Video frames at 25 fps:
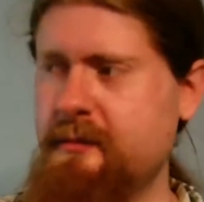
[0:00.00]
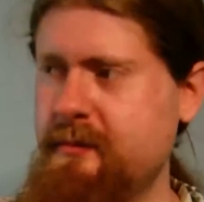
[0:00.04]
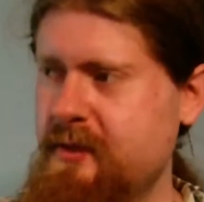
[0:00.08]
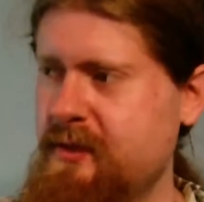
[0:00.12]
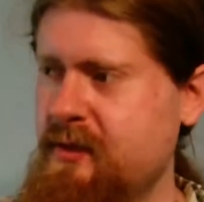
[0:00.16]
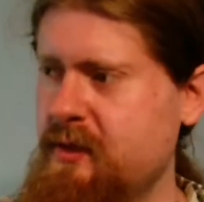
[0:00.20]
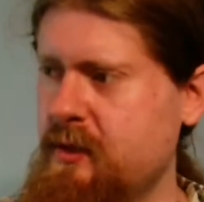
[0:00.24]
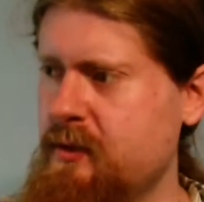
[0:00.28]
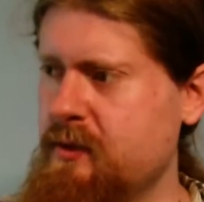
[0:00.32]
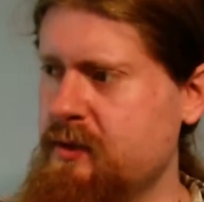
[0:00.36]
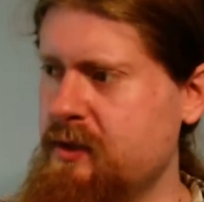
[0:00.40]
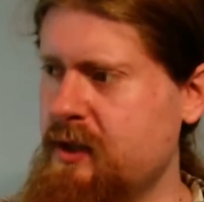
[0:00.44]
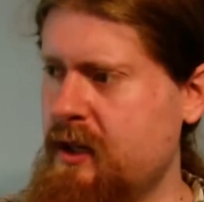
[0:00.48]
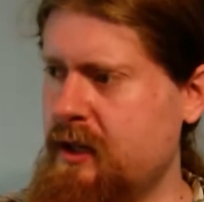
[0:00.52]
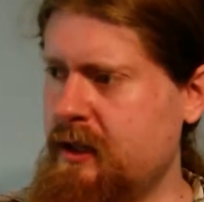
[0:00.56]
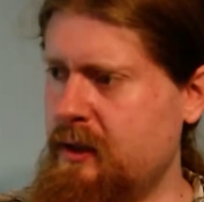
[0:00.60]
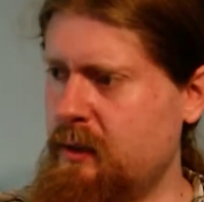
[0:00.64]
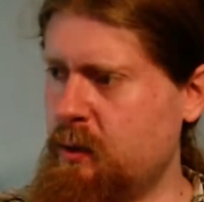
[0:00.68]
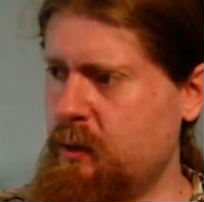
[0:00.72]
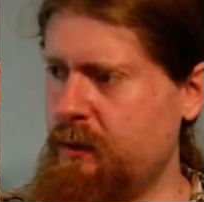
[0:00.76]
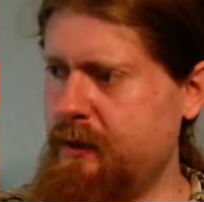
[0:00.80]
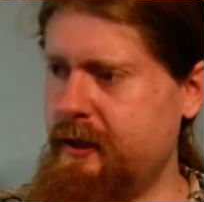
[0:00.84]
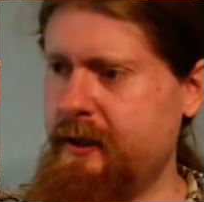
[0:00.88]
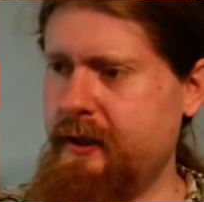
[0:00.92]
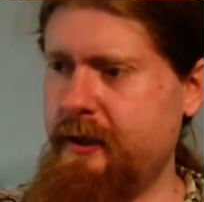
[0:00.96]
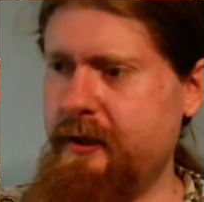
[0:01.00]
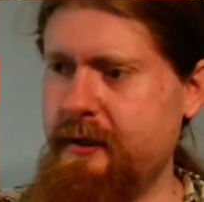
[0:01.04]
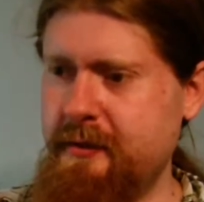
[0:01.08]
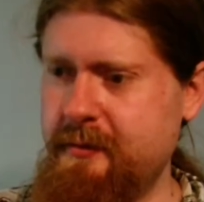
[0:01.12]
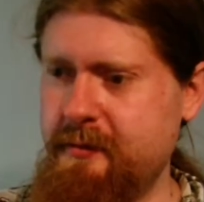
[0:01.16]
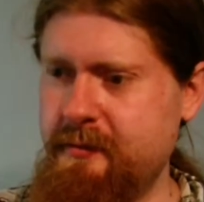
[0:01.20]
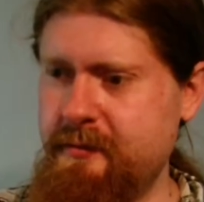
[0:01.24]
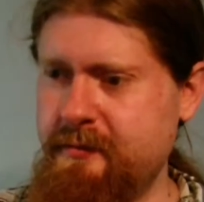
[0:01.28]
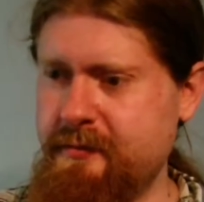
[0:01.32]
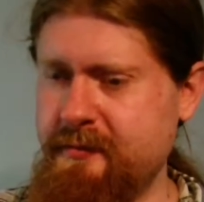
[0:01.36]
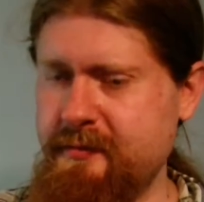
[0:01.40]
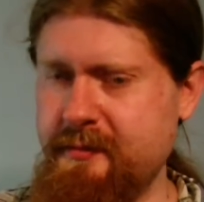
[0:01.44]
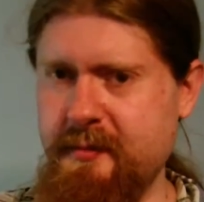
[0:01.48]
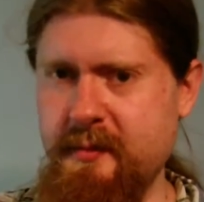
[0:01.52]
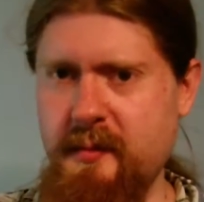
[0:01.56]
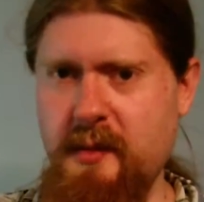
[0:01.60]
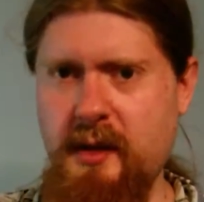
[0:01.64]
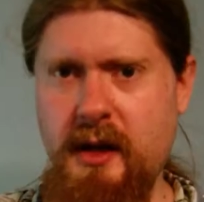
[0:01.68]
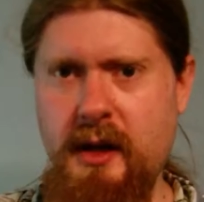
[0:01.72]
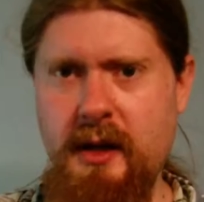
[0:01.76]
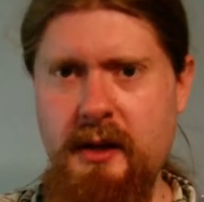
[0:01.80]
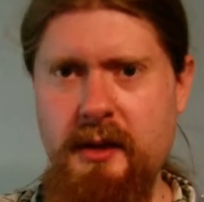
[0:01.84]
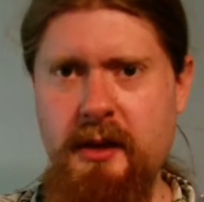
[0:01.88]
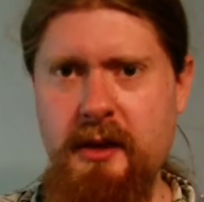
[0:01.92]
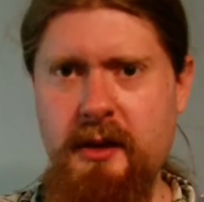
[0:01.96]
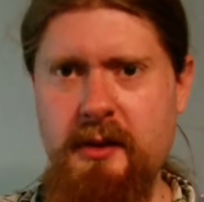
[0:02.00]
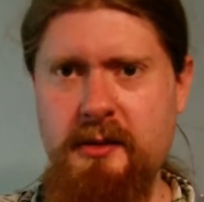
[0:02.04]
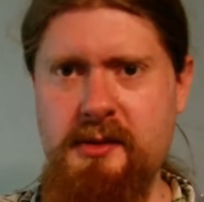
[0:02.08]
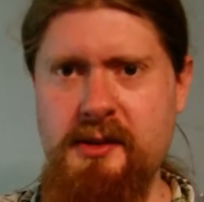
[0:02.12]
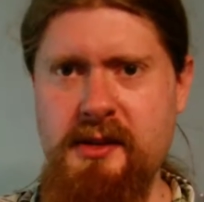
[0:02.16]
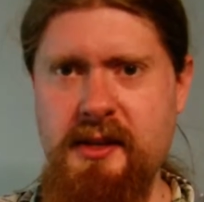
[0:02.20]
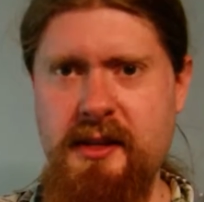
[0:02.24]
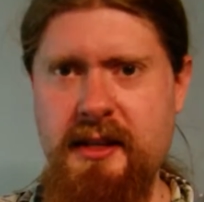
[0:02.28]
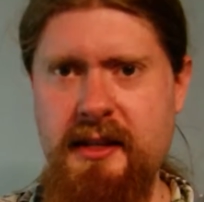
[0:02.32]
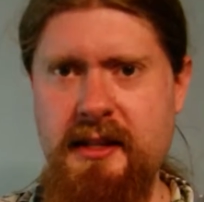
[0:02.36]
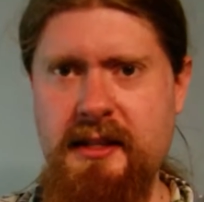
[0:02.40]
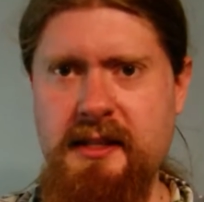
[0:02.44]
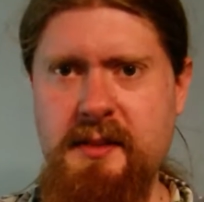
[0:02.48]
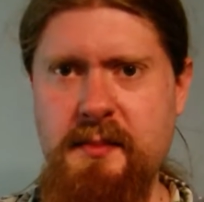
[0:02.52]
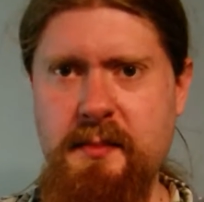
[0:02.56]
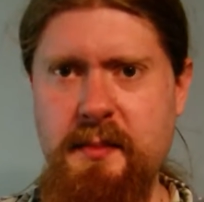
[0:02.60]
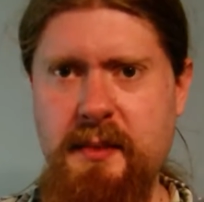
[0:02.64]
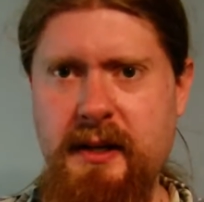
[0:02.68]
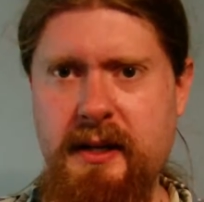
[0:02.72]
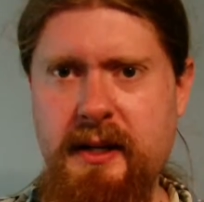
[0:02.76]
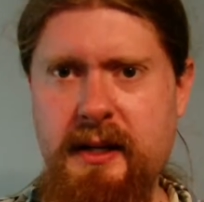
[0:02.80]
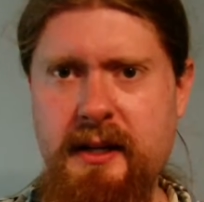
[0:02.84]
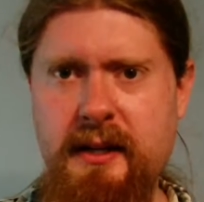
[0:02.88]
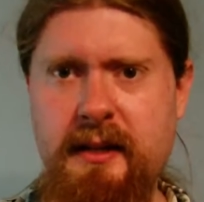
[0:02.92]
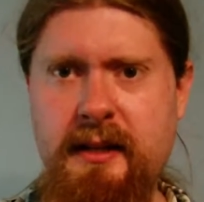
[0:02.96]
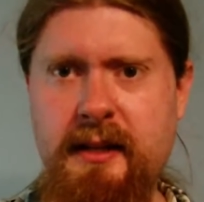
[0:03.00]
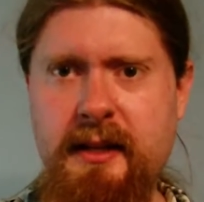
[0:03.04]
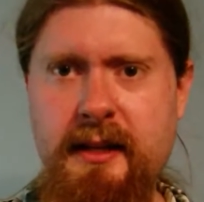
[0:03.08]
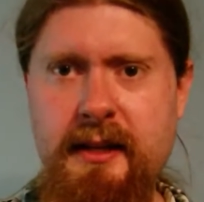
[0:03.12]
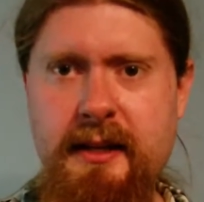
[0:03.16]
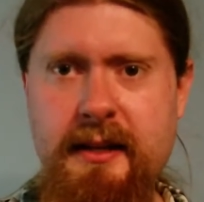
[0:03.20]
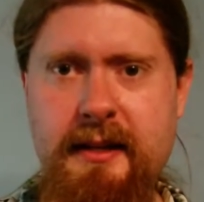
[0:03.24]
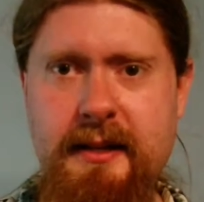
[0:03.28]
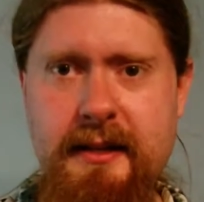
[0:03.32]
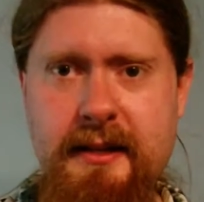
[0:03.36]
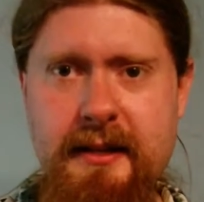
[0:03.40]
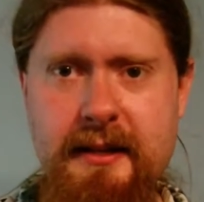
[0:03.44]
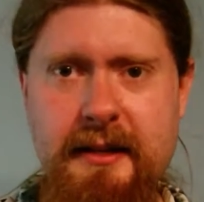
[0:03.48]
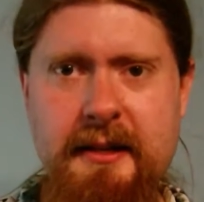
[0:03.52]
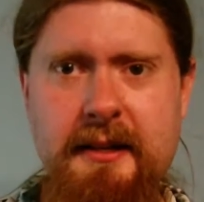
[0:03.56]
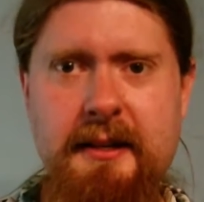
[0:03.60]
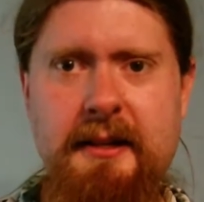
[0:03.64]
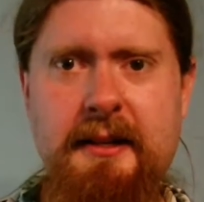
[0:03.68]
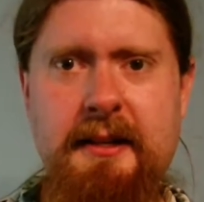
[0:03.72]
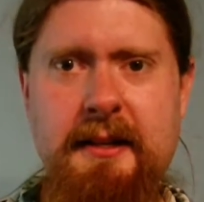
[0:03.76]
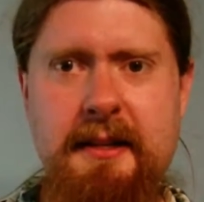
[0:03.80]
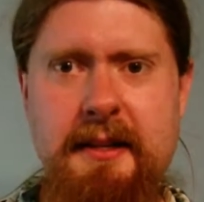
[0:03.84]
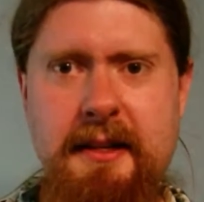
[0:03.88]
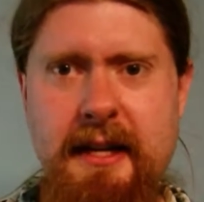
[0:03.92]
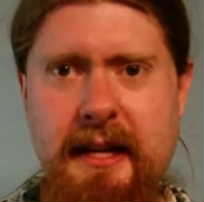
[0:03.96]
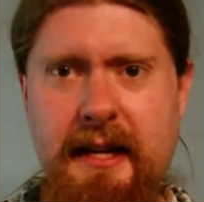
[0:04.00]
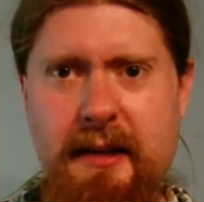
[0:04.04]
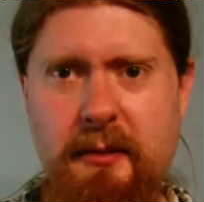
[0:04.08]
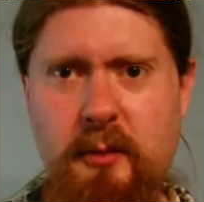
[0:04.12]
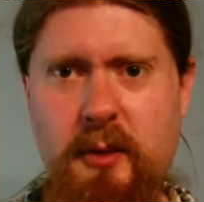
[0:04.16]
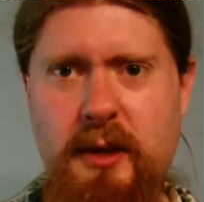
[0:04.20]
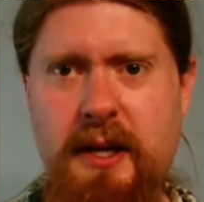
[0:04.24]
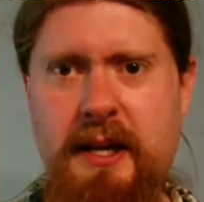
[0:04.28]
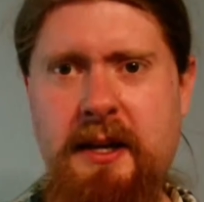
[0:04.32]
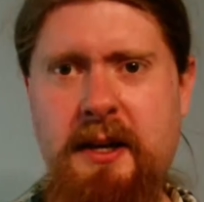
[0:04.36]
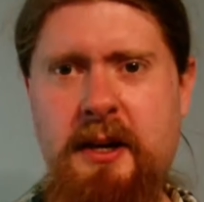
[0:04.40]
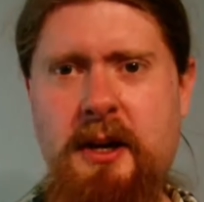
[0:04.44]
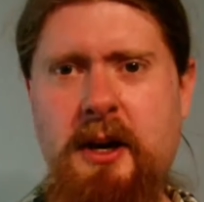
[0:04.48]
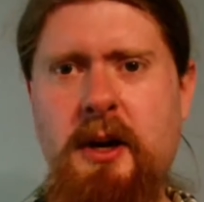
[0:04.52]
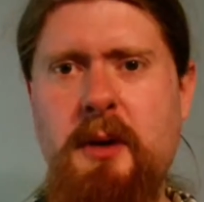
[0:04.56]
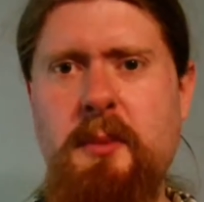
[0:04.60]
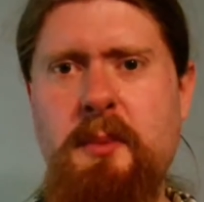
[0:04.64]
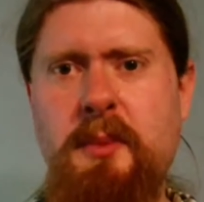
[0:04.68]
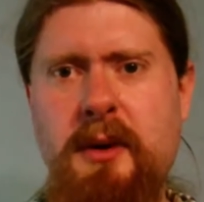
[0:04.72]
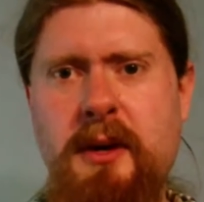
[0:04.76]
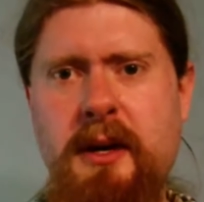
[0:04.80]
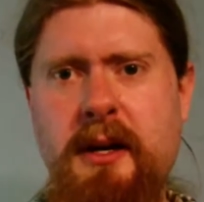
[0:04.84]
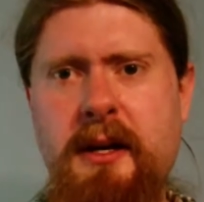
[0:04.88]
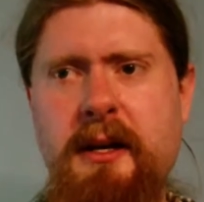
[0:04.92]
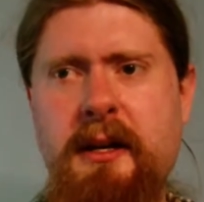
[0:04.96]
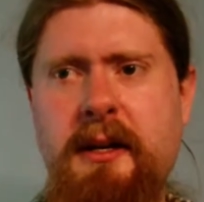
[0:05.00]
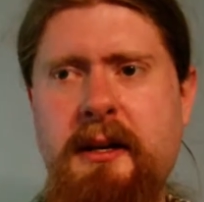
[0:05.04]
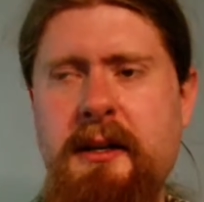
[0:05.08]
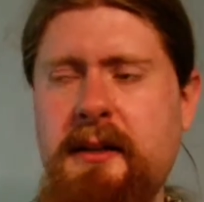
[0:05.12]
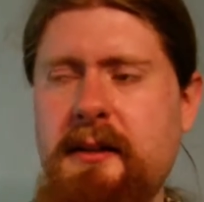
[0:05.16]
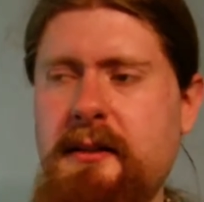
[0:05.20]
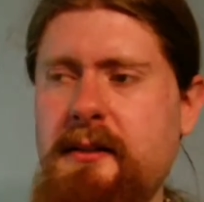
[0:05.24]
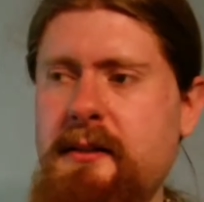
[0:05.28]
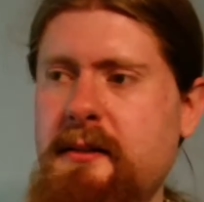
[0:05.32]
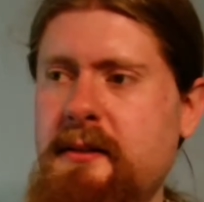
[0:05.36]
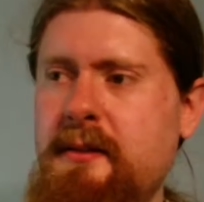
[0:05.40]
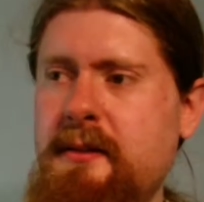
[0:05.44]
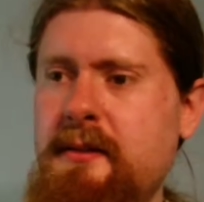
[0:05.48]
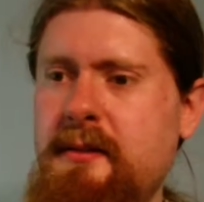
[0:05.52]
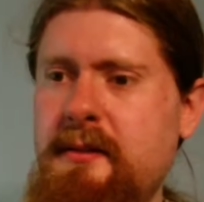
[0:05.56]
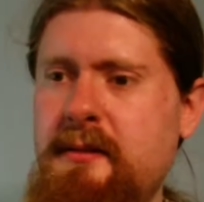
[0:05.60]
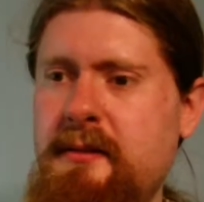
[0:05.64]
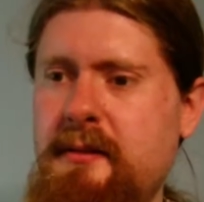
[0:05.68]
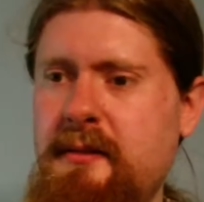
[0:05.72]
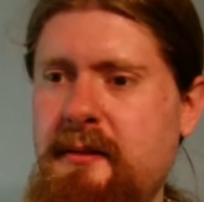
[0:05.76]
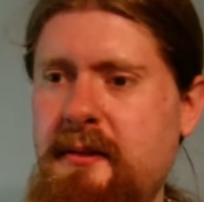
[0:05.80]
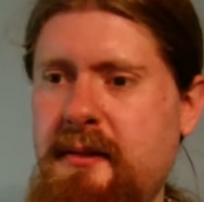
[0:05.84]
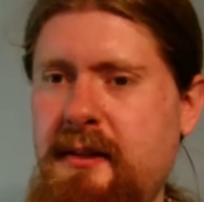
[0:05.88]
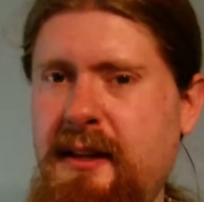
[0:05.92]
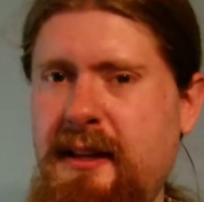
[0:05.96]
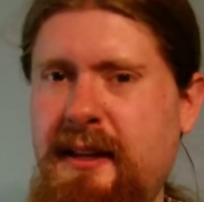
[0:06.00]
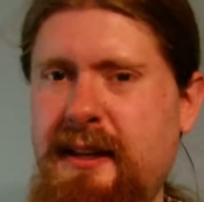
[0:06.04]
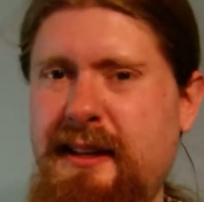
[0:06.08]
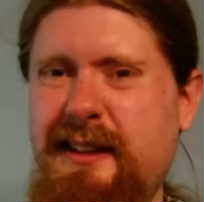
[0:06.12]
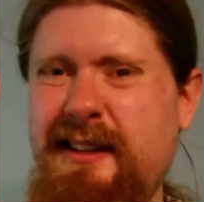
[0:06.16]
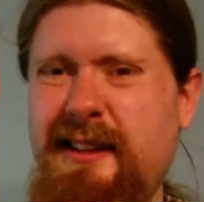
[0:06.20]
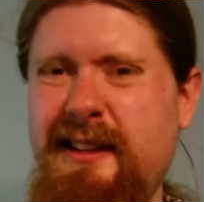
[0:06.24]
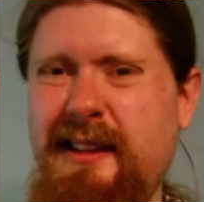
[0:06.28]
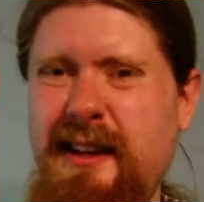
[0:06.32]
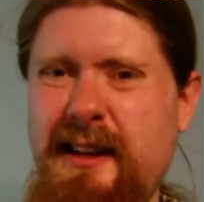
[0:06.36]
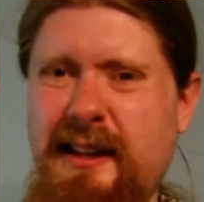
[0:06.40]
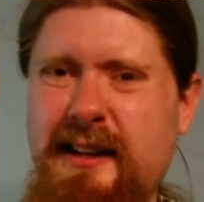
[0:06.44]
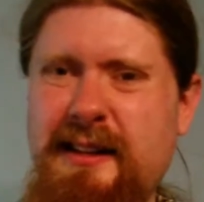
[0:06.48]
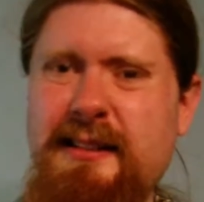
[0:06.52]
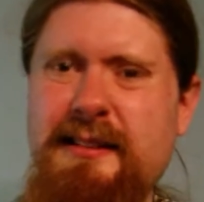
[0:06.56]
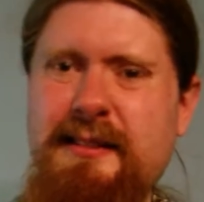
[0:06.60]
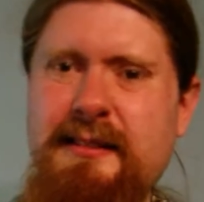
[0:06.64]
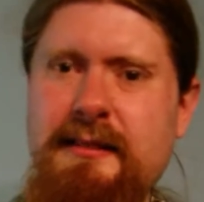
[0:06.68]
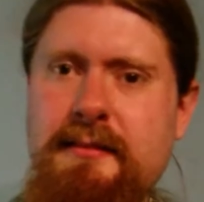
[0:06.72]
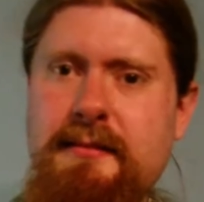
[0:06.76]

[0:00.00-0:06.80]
So it's kind of weird on those things, but I think we can all probably think, yeah,